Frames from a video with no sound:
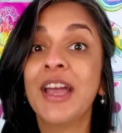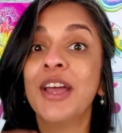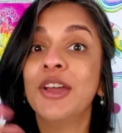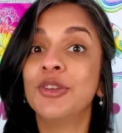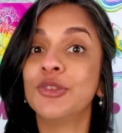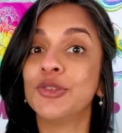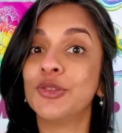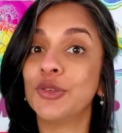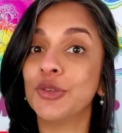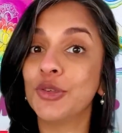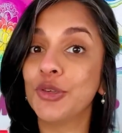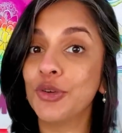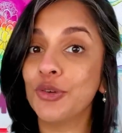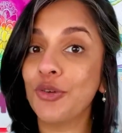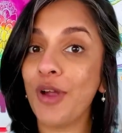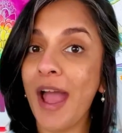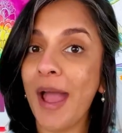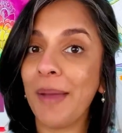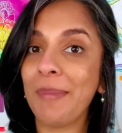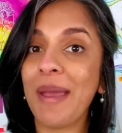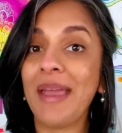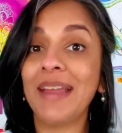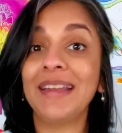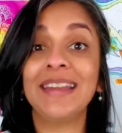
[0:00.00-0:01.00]
to grab
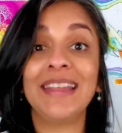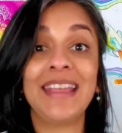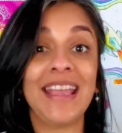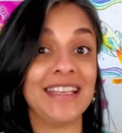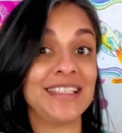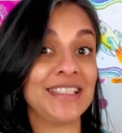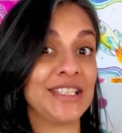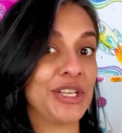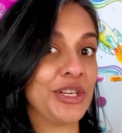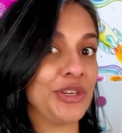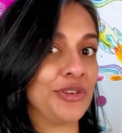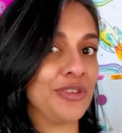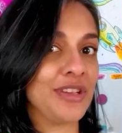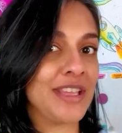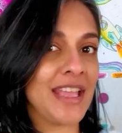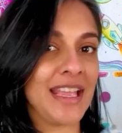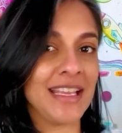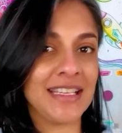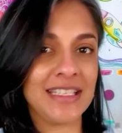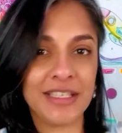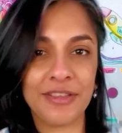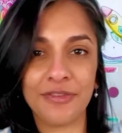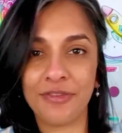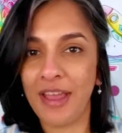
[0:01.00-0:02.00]
and get
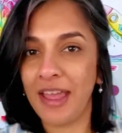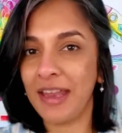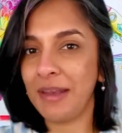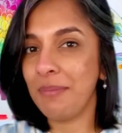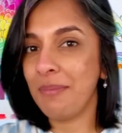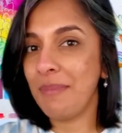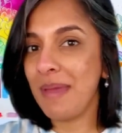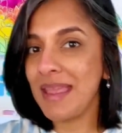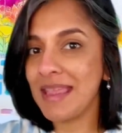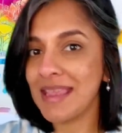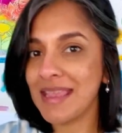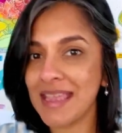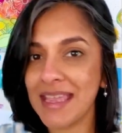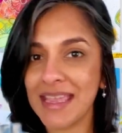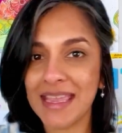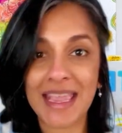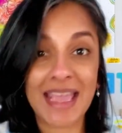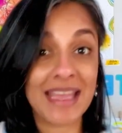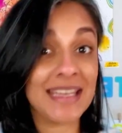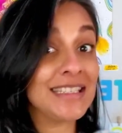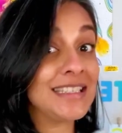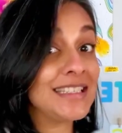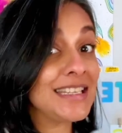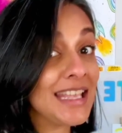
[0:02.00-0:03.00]
creative and making
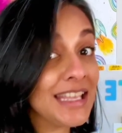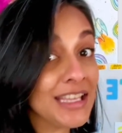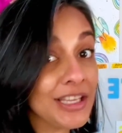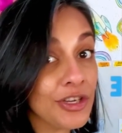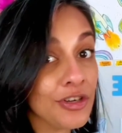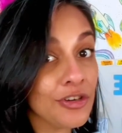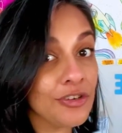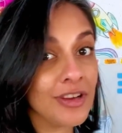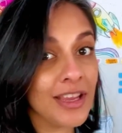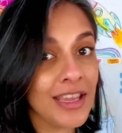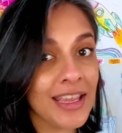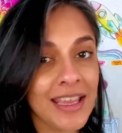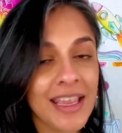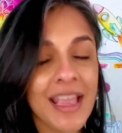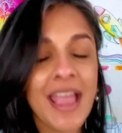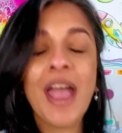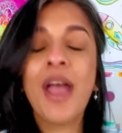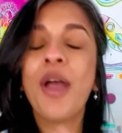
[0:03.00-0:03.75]
and tinkering